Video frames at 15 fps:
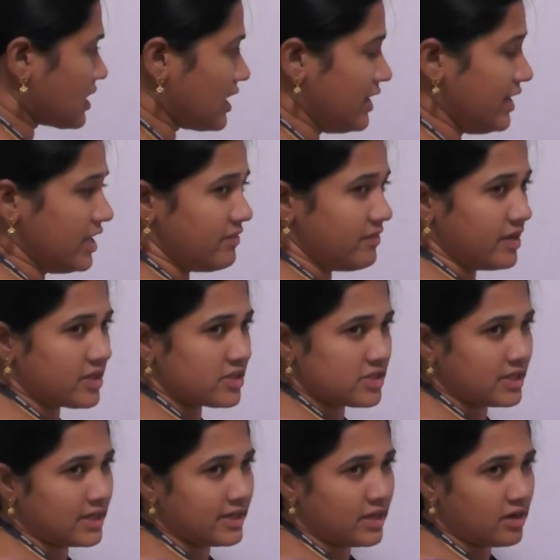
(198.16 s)

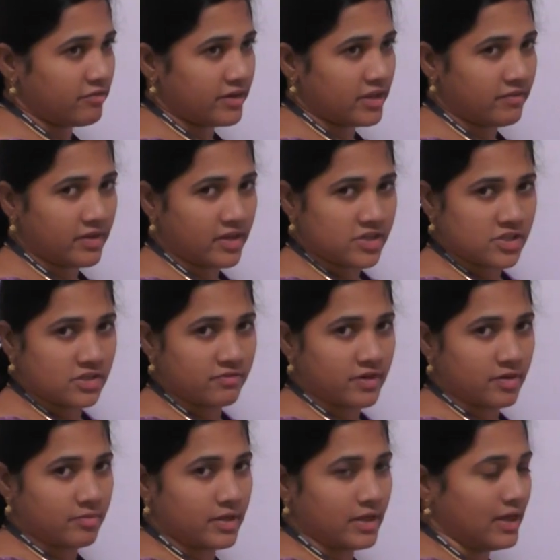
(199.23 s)
degree of deviation
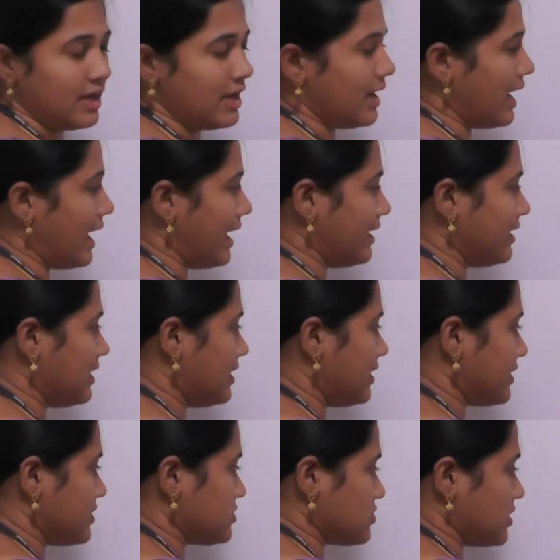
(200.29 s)
from the
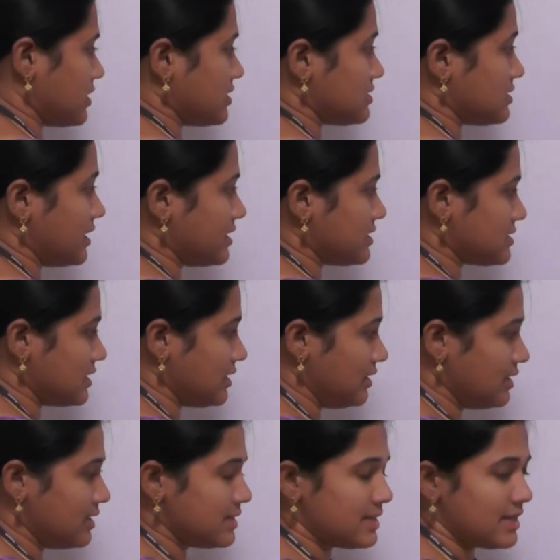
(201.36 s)
ideality. So that is
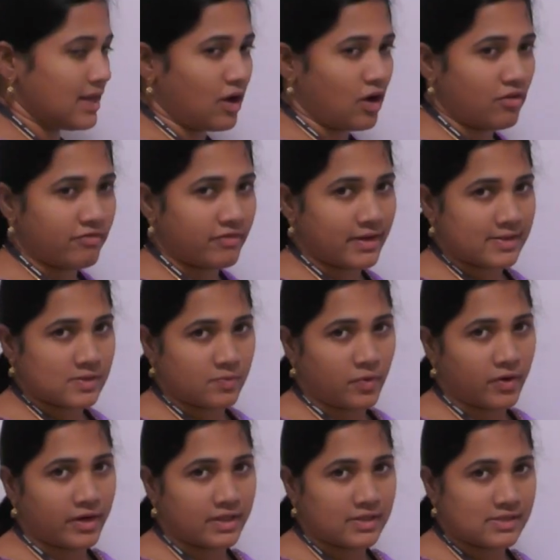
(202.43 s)
the law of
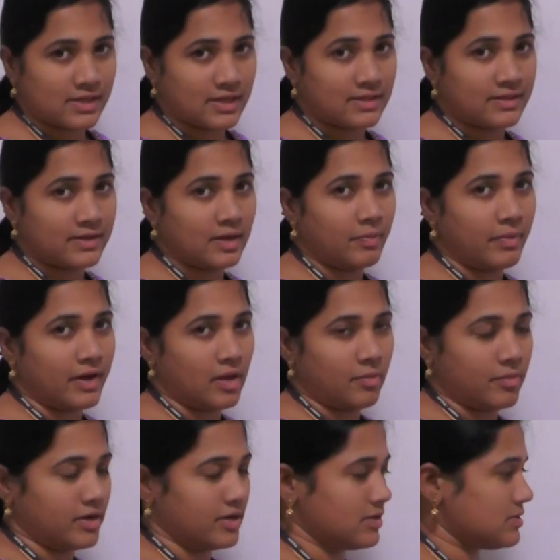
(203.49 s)
corresponding state, 3
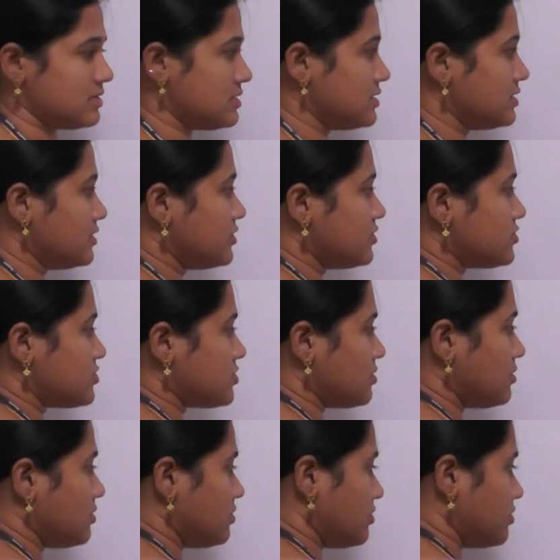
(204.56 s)
parameters.
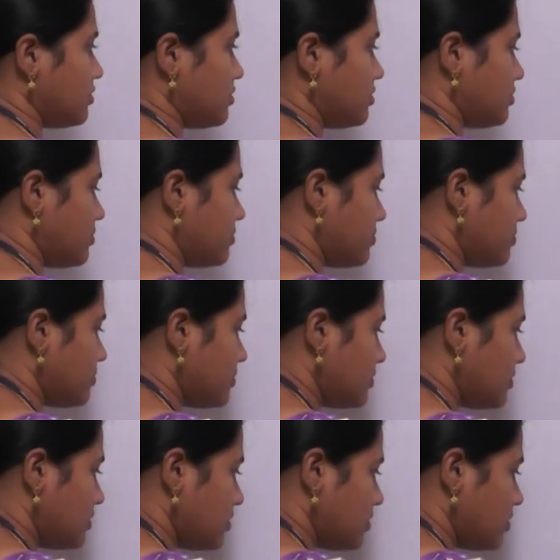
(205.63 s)
So
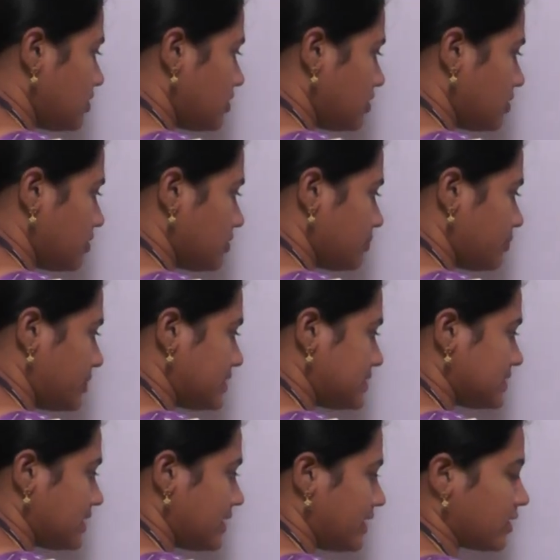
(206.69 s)

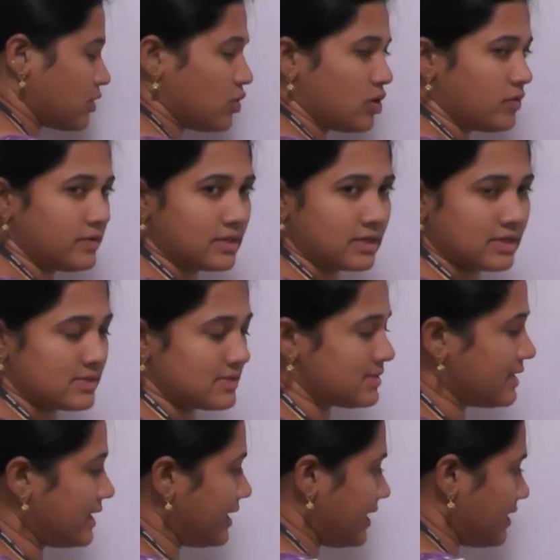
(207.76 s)
Pitzer and co-workers,
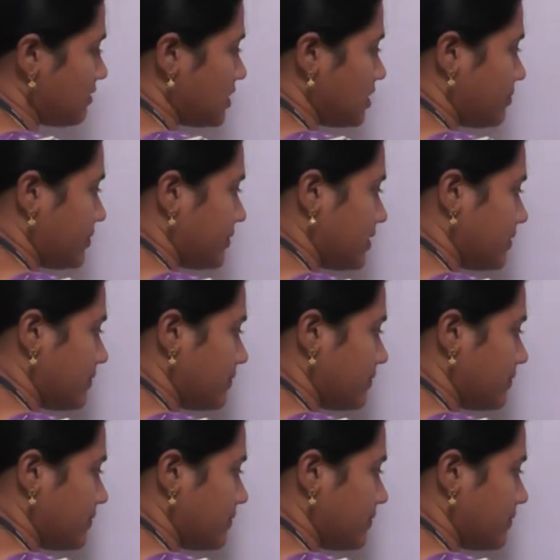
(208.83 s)
they developed